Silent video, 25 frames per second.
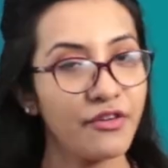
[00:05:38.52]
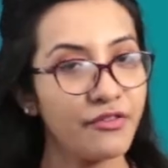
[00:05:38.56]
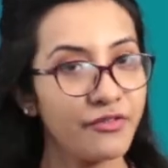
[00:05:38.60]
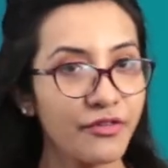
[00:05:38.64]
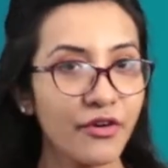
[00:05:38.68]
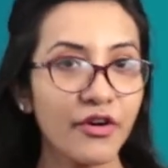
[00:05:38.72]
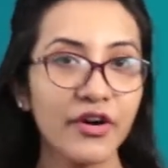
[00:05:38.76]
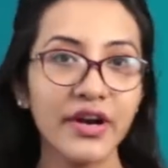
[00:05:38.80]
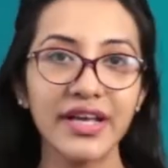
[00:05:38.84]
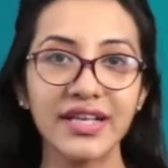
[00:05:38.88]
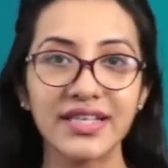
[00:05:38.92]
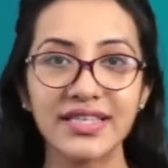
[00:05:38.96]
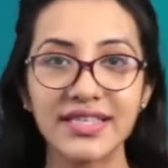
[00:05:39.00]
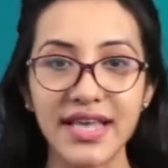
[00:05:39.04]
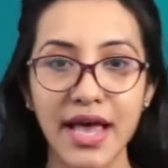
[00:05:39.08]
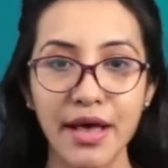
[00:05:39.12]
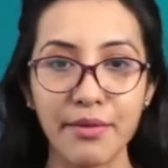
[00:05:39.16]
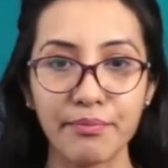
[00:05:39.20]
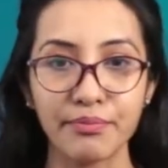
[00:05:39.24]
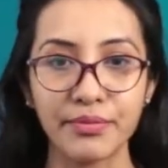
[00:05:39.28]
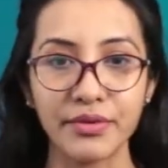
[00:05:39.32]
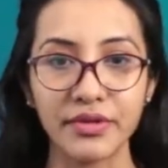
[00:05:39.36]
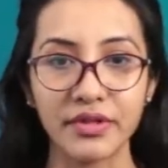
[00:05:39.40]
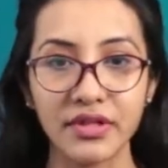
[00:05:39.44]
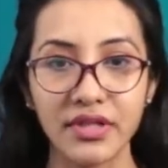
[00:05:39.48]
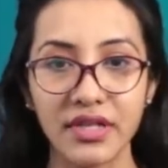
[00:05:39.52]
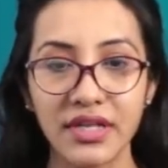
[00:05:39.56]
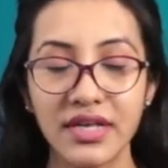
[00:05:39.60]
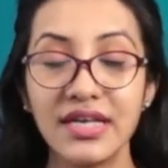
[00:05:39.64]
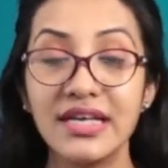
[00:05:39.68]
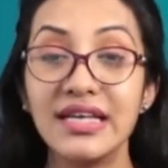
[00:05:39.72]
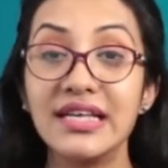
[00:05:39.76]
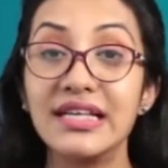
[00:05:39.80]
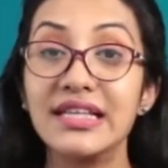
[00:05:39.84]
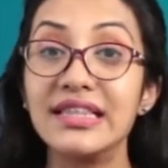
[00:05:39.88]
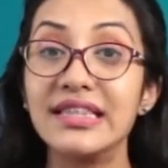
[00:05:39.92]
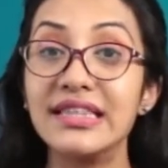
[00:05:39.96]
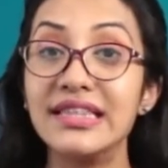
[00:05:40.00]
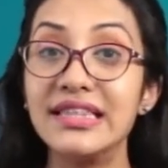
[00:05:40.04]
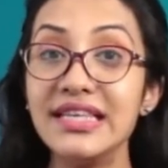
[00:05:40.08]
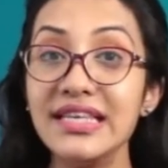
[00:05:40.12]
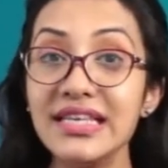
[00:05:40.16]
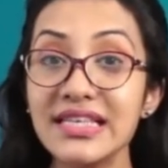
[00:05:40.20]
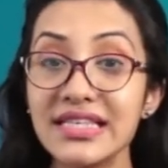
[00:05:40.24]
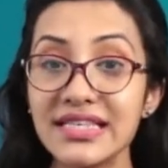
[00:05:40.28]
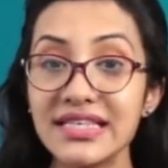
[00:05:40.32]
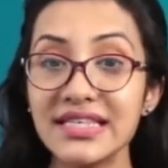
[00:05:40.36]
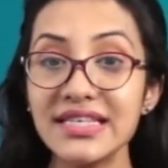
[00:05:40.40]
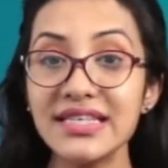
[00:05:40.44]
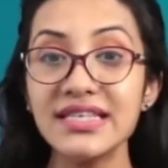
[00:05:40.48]
For example,
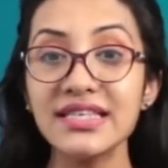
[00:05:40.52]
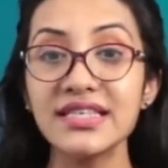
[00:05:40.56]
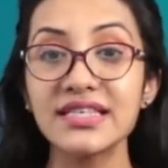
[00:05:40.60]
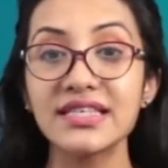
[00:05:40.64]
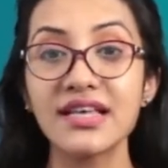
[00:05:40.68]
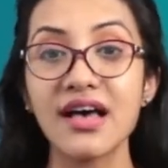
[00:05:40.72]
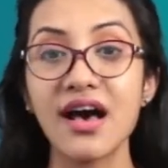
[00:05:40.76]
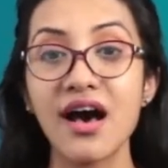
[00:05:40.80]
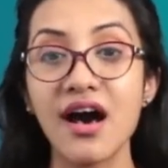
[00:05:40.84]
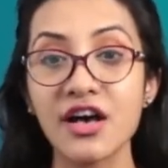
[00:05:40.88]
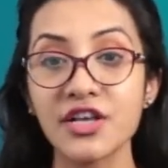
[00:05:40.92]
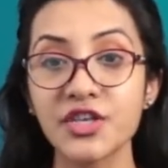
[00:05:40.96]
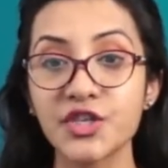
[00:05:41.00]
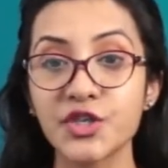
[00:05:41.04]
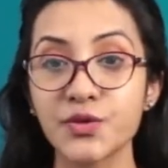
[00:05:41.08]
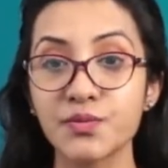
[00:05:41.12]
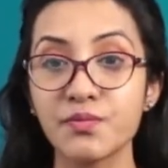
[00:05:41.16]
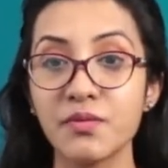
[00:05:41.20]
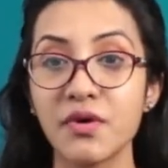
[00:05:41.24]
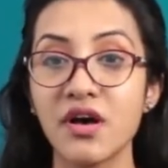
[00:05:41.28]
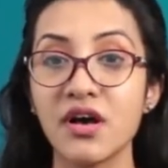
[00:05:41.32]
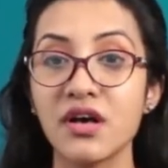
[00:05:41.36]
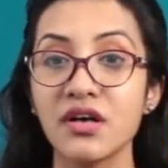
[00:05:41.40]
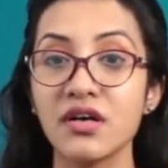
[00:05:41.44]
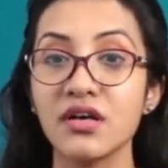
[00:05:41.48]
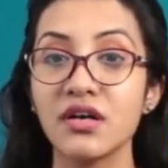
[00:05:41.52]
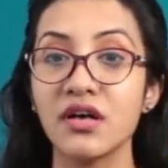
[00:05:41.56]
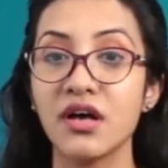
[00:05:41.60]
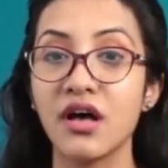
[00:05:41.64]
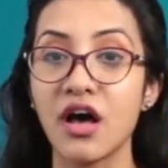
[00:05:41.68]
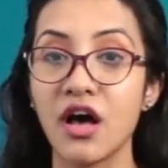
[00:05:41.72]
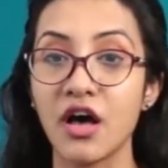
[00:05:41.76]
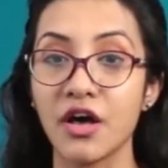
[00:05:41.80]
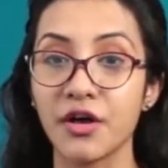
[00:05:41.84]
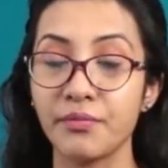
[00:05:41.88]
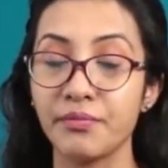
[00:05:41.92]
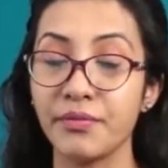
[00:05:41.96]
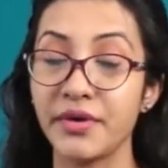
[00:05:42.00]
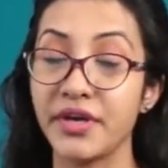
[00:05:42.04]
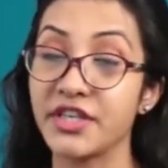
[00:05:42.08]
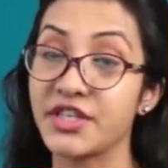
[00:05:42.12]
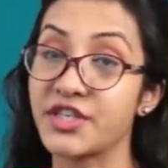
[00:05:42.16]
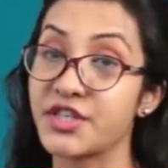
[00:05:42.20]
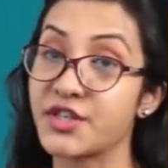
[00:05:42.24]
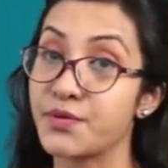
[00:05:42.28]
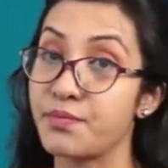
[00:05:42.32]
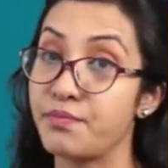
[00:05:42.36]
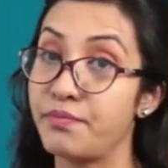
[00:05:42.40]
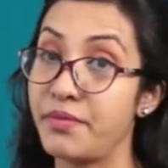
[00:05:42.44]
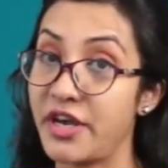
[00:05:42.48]
this is Asma
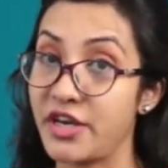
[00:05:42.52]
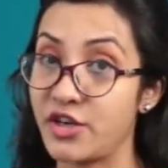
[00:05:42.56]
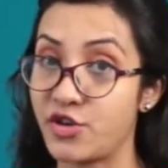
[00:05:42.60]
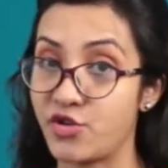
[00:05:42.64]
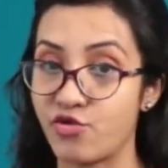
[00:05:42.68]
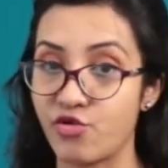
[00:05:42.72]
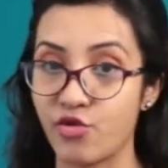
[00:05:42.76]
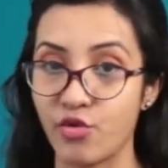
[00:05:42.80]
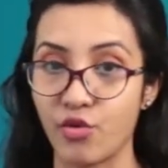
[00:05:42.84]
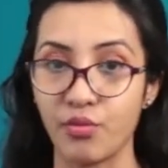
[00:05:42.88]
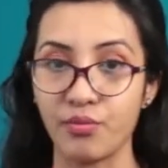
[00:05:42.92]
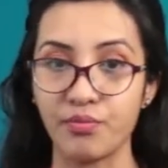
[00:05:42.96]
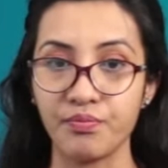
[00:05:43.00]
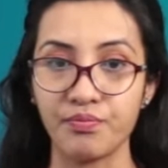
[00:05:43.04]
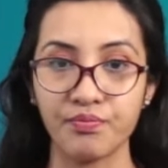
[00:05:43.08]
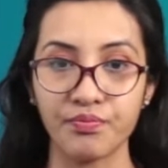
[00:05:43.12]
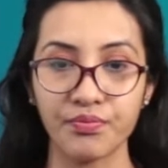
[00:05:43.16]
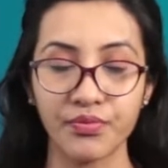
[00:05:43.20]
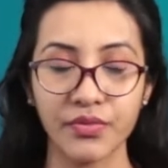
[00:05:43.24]
Ahmed's bedroom.